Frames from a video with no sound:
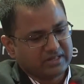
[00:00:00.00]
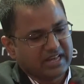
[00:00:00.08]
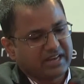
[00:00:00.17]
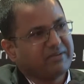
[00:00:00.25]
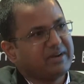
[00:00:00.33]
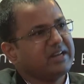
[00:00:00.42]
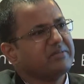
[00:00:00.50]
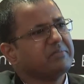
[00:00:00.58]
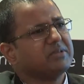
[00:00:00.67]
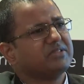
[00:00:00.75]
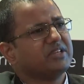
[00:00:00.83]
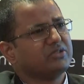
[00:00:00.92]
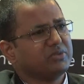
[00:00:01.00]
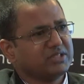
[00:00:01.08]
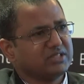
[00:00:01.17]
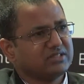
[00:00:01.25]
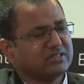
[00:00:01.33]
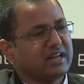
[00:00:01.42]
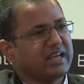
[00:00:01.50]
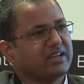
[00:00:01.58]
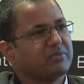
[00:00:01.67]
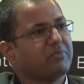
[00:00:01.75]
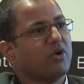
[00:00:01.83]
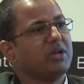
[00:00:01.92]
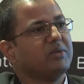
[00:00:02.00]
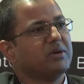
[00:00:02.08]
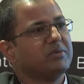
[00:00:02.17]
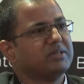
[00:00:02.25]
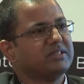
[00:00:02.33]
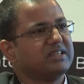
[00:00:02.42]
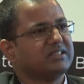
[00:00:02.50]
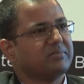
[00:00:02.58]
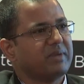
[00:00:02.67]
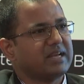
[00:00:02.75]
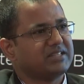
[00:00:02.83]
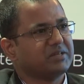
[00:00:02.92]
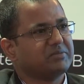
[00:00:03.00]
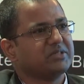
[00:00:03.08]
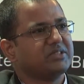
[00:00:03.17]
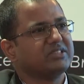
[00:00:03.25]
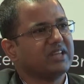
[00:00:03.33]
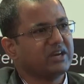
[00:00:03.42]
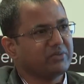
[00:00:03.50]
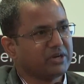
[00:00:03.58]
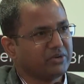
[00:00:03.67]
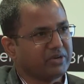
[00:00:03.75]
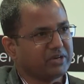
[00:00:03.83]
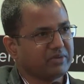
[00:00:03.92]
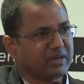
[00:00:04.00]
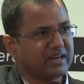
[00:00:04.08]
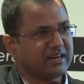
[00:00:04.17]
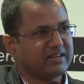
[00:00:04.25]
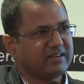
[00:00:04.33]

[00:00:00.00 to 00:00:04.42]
derivative business, which is like polymer business and plastic business, that were doing well.